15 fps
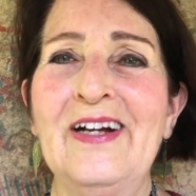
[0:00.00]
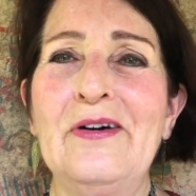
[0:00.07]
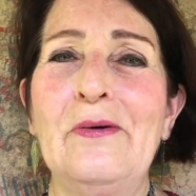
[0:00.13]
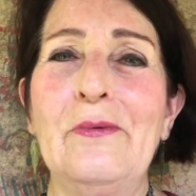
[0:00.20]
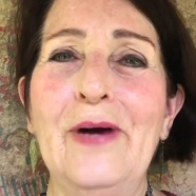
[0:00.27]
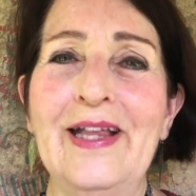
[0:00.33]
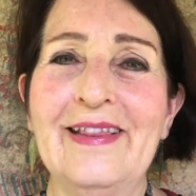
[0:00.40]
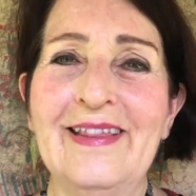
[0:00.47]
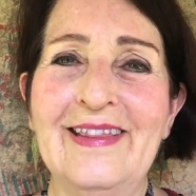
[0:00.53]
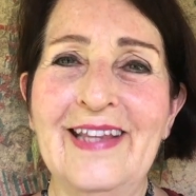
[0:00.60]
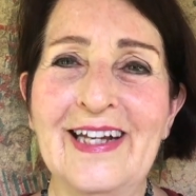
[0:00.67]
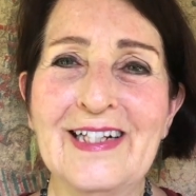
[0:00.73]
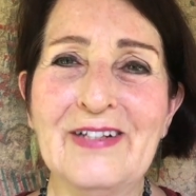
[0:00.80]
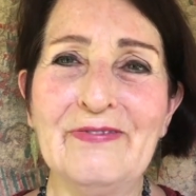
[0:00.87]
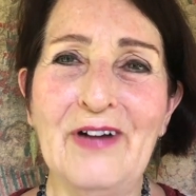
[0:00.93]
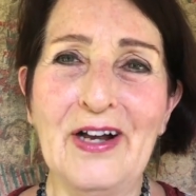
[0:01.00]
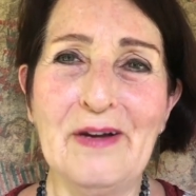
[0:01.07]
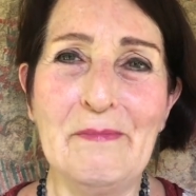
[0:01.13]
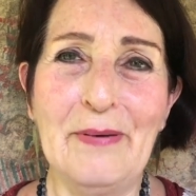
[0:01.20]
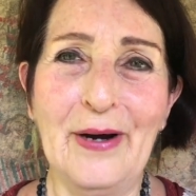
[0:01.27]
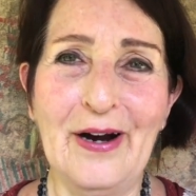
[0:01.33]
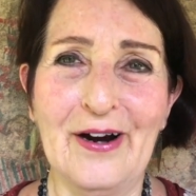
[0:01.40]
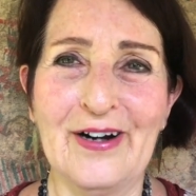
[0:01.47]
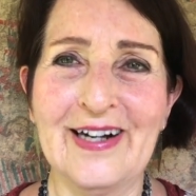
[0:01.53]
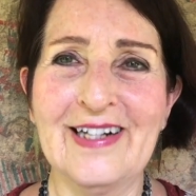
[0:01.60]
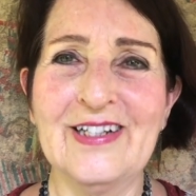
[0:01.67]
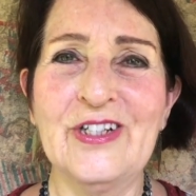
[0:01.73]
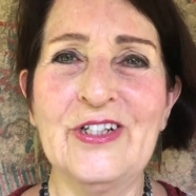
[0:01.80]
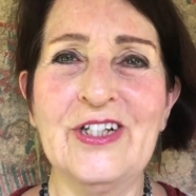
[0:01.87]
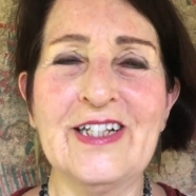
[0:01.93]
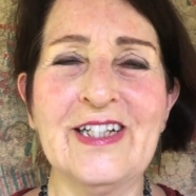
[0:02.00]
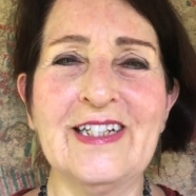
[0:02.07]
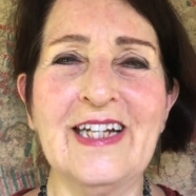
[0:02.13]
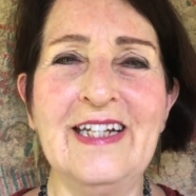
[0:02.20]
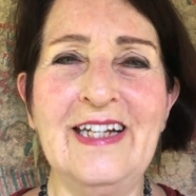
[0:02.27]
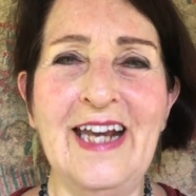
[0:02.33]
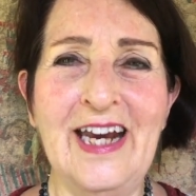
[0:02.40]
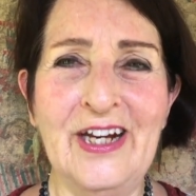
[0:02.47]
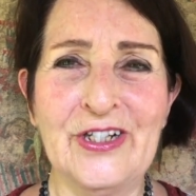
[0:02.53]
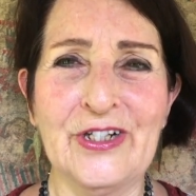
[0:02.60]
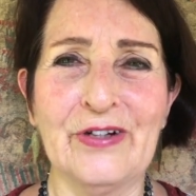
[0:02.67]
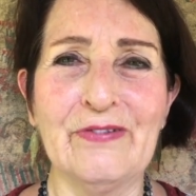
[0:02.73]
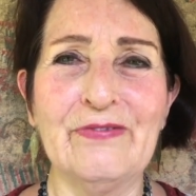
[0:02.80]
When things fall apart, it's just nature